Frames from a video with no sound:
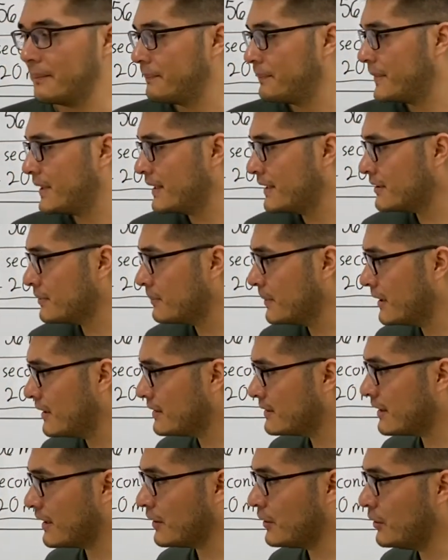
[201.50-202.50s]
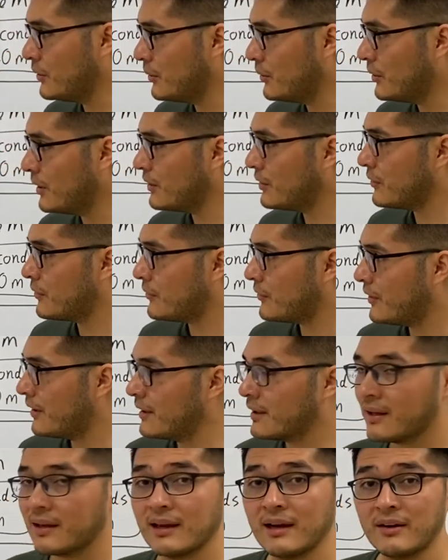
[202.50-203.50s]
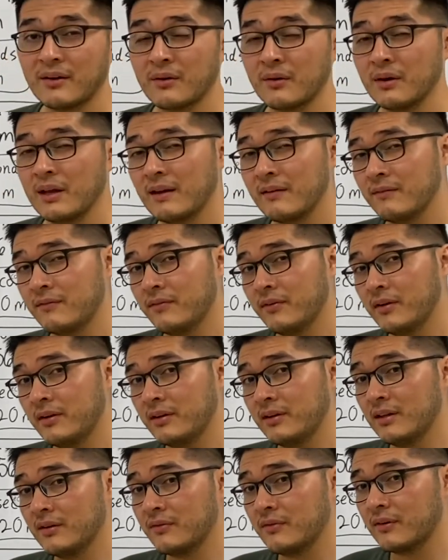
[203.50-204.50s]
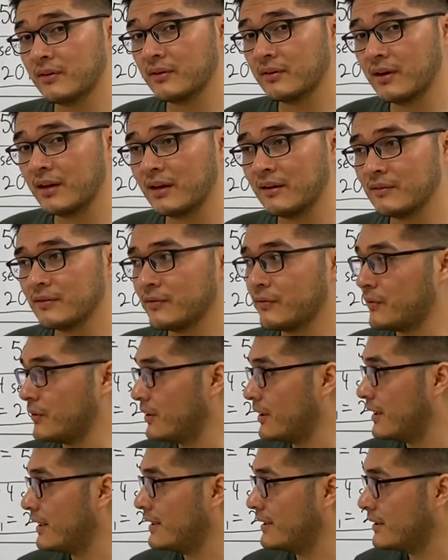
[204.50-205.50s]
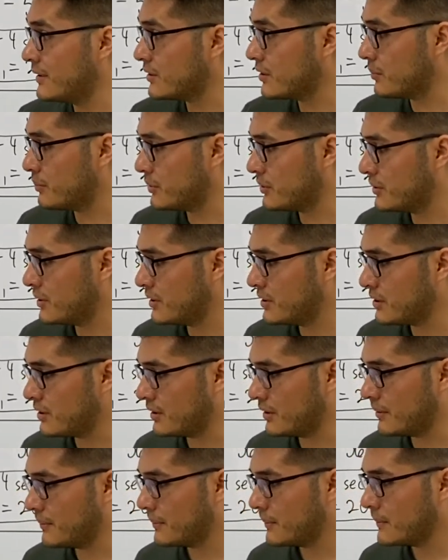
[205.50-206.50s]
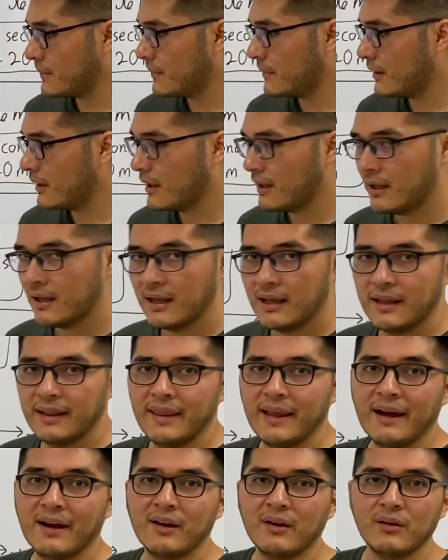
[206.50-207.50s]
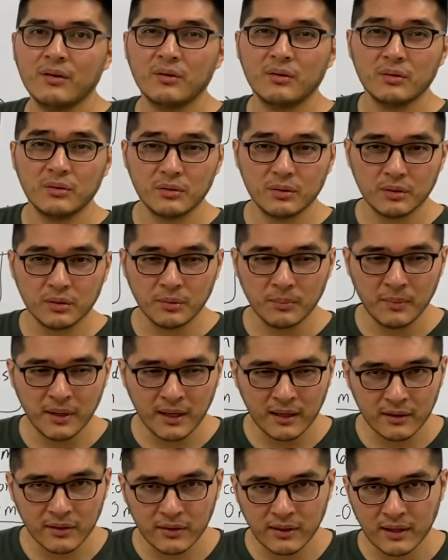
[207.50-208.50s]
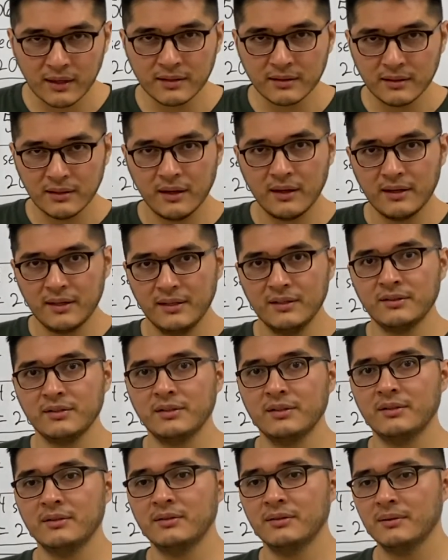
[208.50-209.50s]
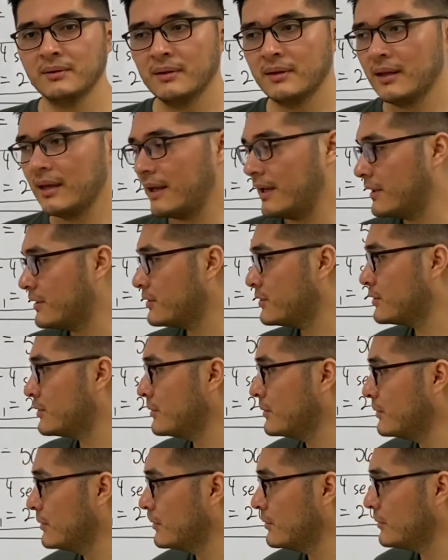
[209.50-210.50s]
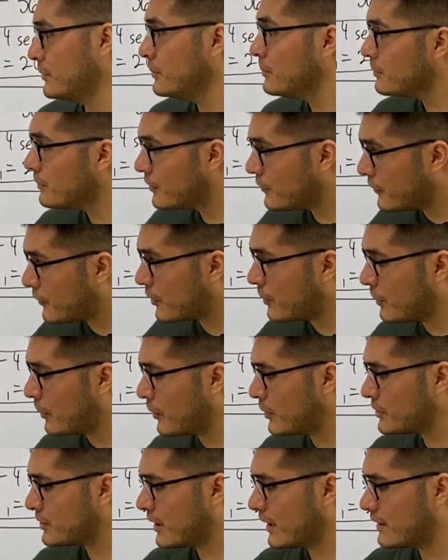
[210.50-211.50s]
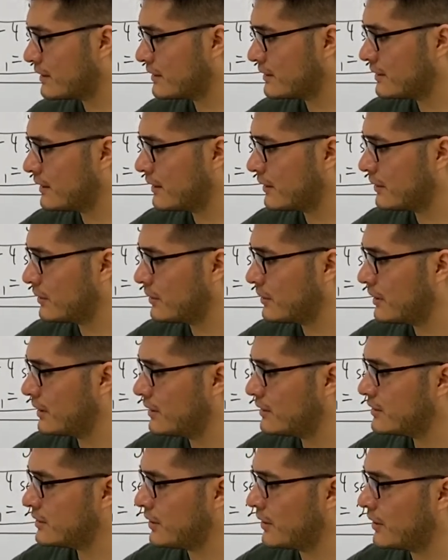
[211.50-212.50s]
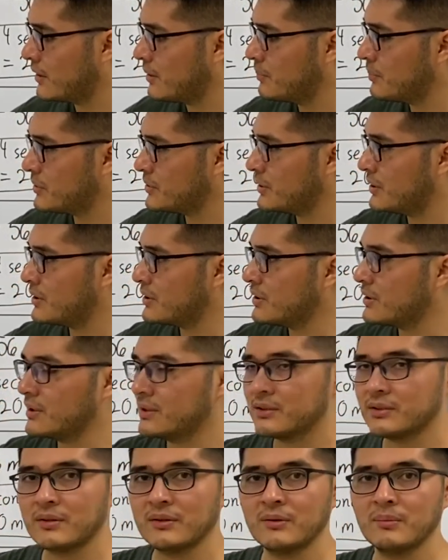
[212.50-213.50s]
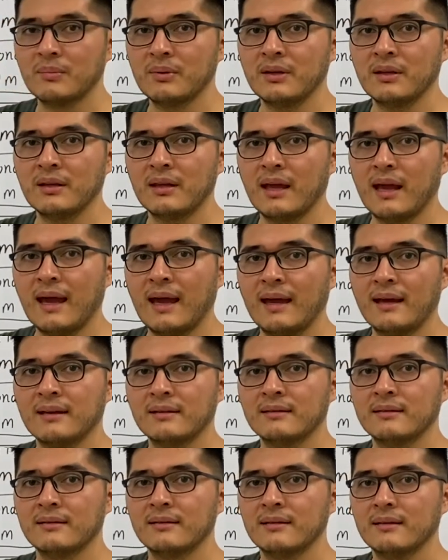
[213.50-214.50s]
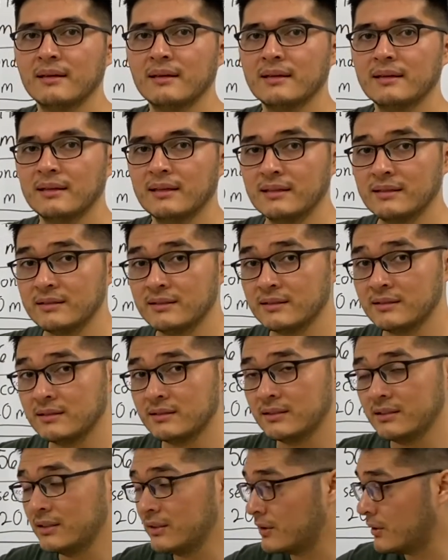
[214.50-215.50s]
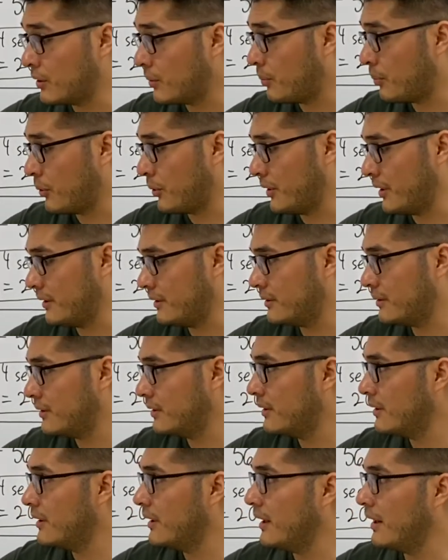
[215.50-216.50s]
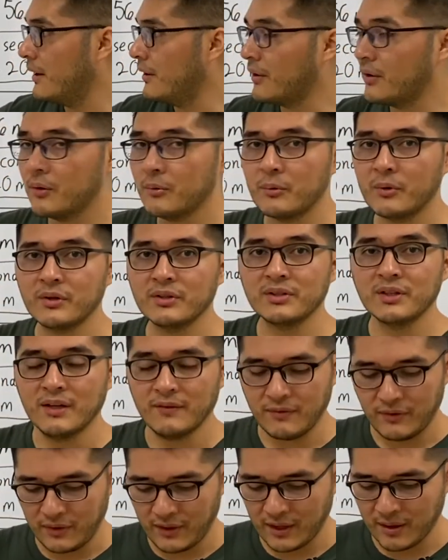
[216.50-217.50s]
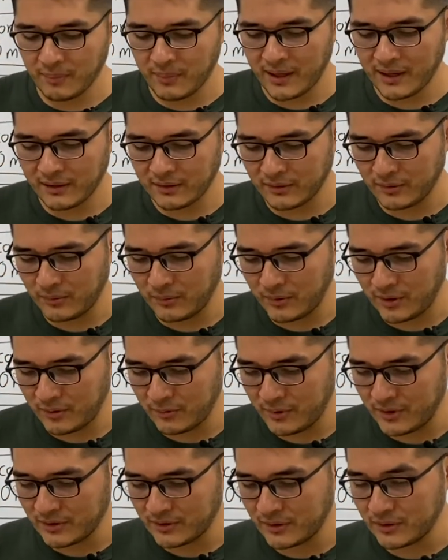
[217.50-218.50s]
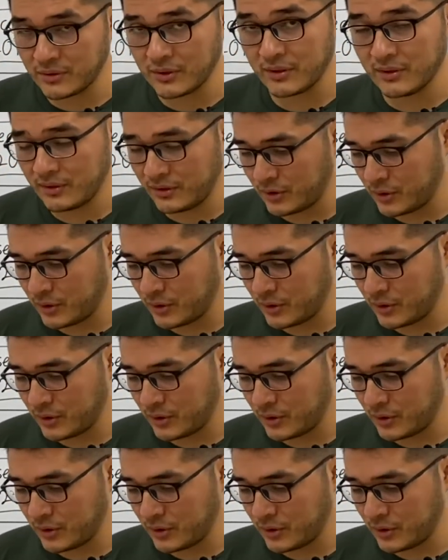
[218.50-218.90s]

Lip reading: This means that you and your friend are going to have very different graphs for the initial position. Now, to make things a lot easier, assume for most cases that your starting position is going to be at the 0 point. In other words, if you think back to where we used to draw the